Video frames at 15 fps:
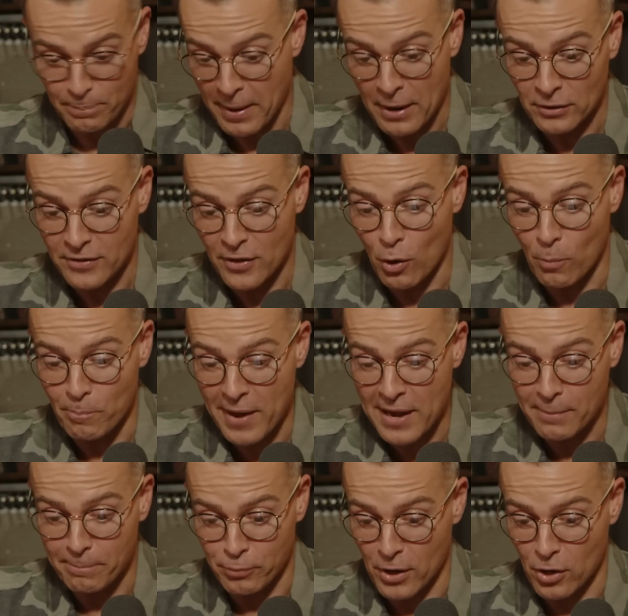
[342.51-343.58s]
Apparently, they don't
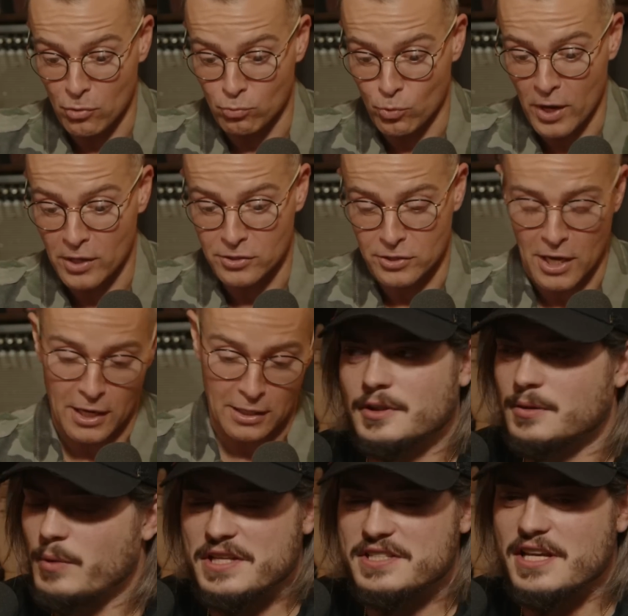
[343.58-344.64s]
bake bread on Wednesday.
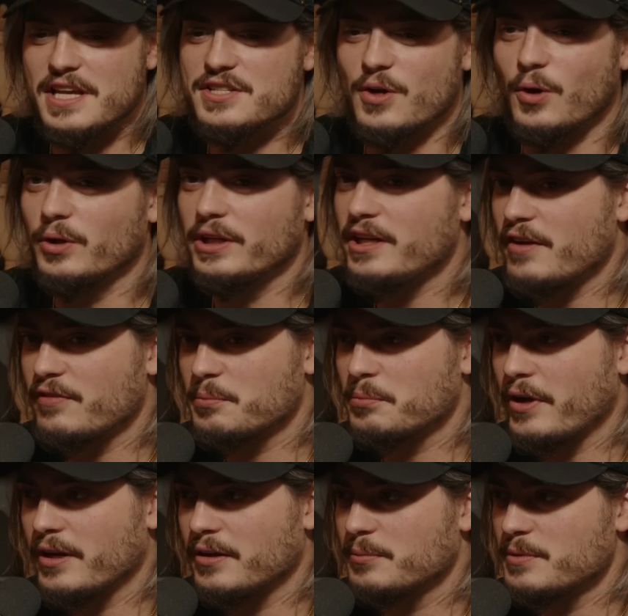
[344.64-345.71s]
Wednesday is a holy day for
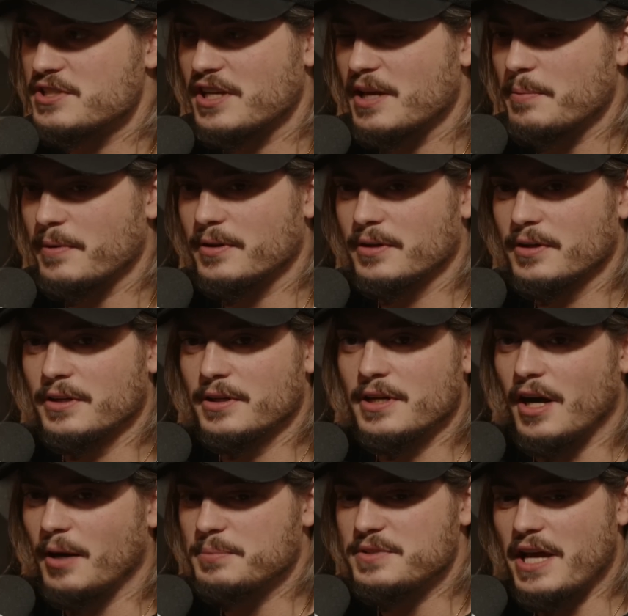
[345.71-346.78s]
bread. Yeah, they don't it. do it.
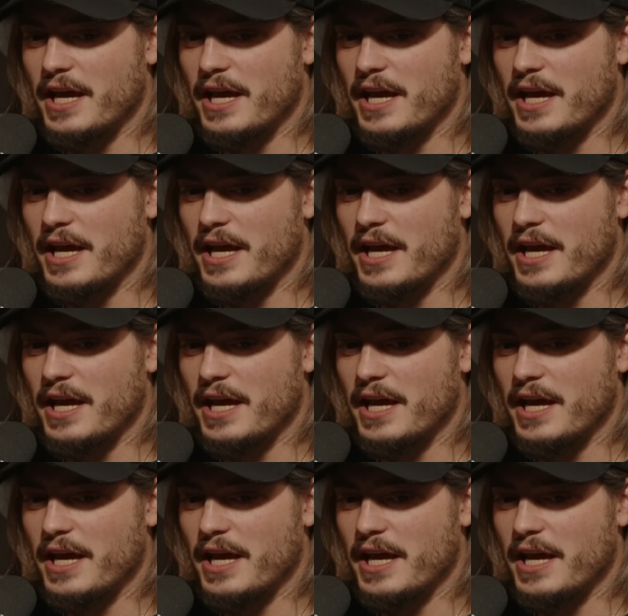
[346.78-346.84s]
They don't,